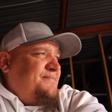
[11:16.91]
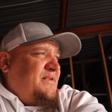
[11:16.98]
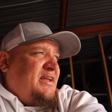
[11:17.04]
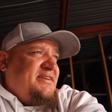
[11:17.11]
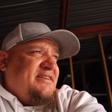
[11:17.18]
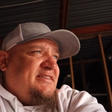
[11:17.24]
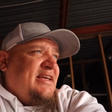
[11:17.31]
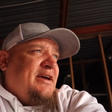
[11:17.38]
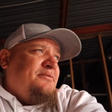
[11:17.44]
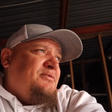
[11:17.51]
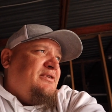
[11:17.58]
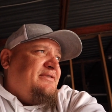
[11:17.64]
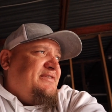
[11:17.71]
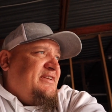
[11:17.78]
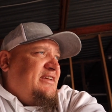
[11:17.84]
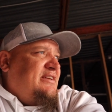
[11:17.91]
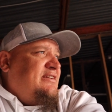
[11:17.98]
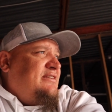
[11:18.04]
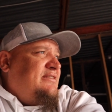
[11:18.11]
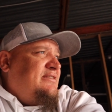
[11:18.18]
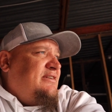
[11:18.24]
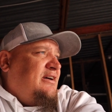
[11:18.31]
I did that with the
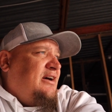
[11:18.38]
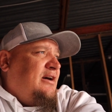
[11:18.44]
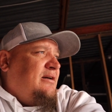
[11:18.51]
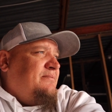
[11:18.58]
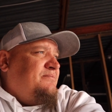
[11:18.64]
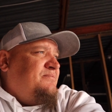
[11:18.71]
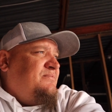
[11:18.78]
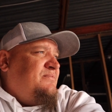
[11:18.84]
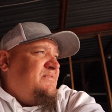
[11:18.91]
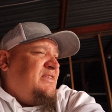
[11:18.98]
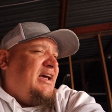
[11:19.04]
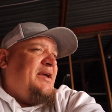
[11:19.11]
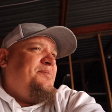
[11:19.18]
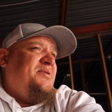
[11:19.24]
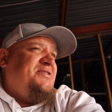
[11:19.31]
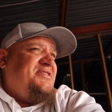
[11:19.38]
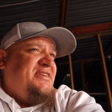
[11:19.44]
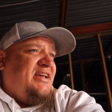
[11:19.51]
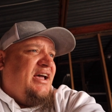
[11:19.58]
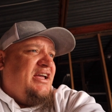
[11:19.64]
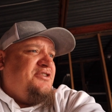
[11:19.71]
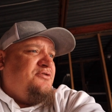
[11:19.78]
um, the I P
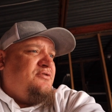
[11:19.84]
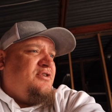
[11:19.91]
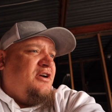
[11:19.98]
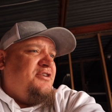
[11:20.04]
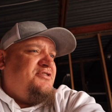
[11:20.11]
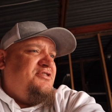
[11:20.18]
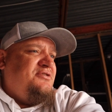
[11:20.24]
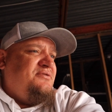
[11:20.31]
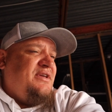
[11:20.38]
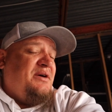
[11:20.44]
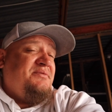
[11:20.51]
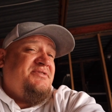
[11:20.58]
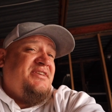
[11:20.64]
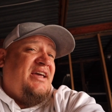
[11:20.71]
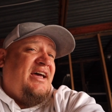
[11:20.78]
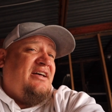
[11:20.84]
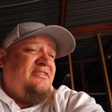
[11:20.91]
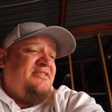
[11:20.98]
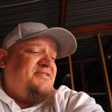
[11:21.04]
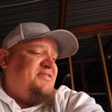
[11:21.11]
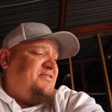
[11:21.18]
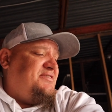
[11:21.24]
C Hydrocart too. That was
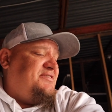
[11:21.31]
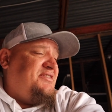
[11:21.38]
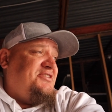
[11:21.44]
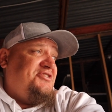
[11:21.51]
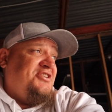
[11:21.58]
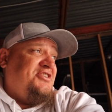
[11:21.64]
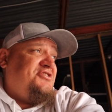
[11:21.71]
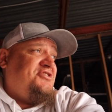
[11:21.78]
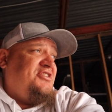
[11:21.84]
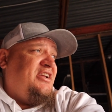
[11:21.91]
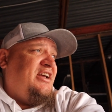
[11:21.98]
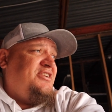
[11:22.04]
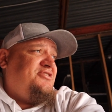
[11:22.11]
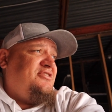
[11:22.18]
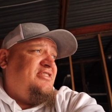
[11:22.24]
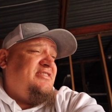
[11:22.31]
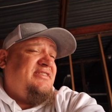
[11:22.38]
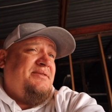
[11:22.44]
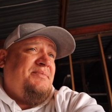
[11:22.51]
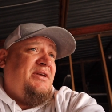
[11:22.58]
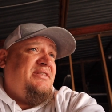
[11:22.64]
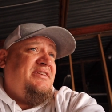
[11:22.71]
Alex's suggestion, actually. He's
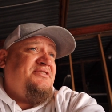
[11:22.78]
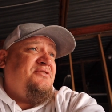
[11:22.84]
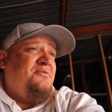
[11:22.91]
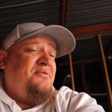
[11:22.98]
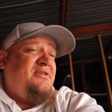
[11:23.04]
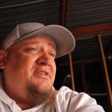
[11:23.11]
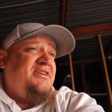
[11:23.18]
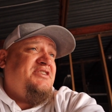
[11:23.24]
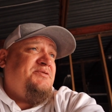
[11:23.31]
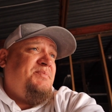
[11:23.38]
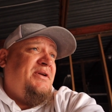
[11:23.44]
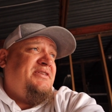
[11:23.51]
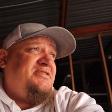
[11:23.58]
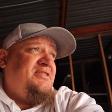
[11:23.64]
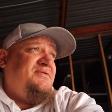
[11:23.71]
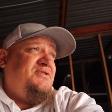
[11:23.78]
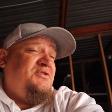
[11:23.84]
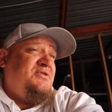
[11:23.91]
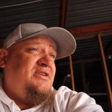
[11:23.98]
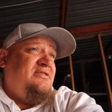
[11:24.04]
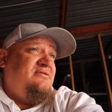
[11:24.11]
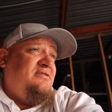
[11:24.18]
like, man, these are really expensive.
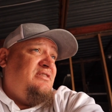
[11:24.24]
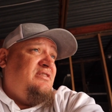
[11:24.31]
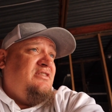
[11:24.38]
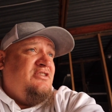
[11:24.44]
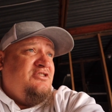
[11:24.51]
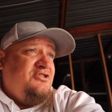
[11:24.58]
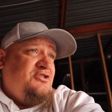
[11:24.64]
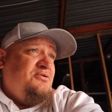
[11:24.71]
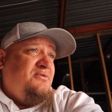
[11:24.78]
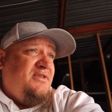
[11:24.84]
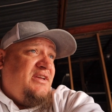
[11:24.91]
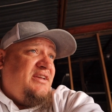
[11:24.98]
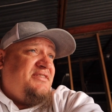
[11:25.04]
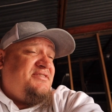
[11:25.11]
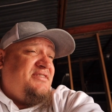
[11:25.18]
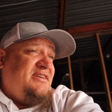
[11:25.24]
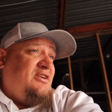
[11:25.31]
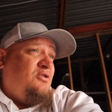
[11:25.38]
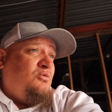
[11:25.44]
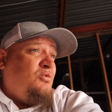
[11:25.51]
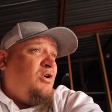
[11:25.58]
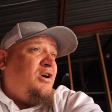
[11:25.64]
You could do this and
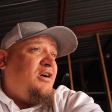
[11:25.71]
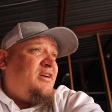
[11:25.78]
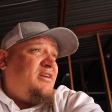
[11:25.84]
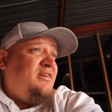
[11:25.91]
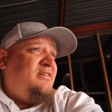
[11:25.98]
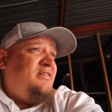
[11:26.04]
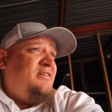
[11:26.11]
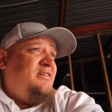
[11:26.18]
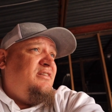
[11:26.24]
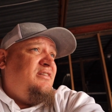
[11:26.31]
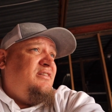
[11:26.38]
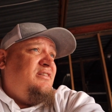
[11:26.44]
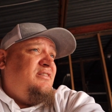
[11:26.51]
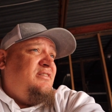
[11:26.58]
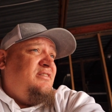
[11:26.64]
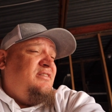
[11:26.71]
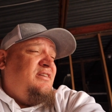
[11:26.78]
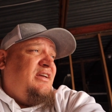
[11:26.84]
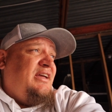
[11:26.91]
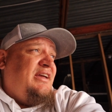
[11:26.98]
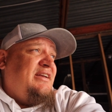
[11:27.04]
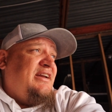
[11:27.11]
it'll work.
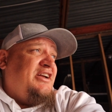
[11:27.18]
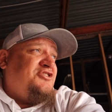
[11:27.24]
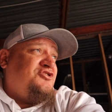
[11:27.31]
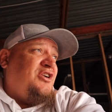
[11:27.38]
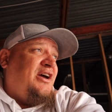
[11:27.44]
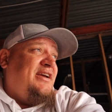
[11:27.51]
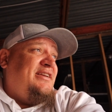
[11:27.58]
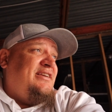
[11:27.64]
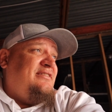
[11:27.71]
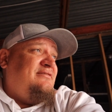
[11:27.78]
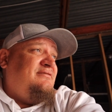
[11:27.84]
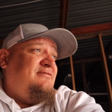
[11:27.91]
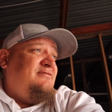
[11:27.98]
And I tried it.